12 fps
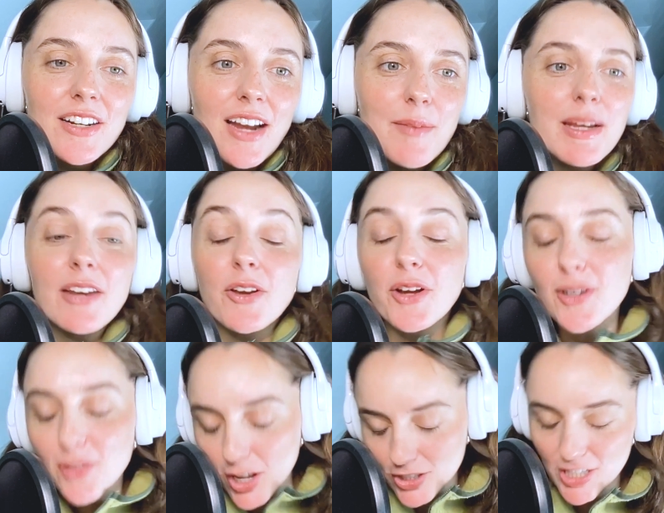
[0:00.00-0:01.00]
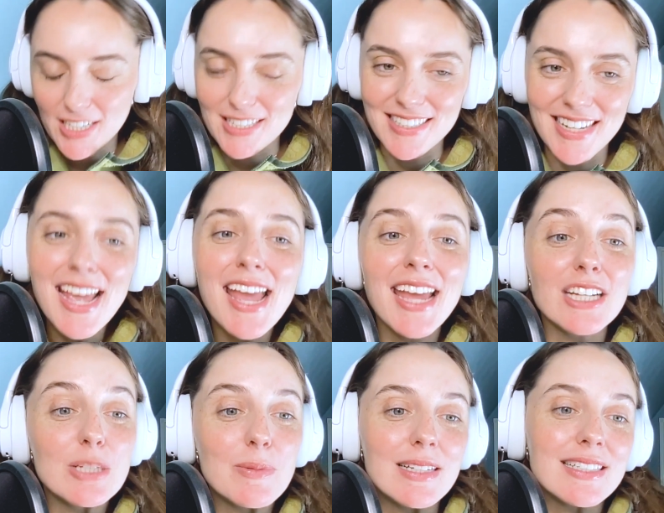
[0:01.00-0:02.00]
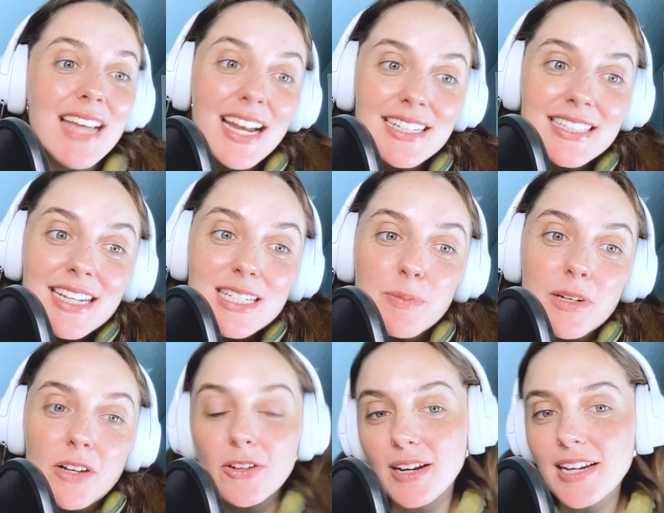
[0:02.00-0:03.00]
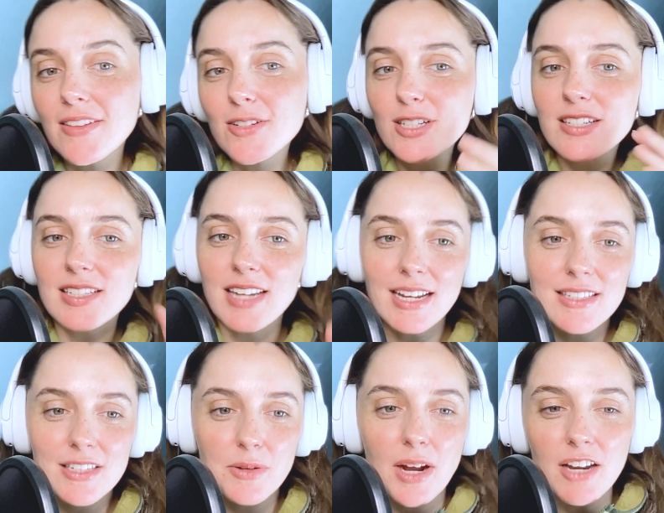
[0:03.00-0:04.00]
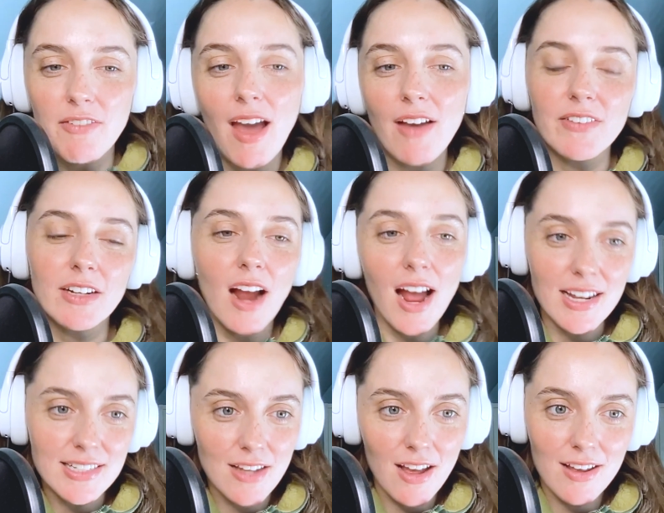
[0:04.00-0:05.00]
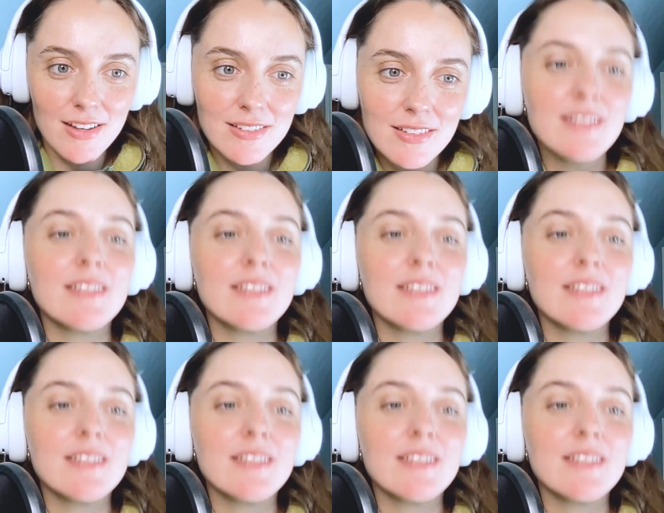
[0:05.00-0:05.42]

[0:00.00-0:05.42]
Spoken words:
I mean, I know you're launching in HEB in Texas, but are there any other states you kind of have your eyes on?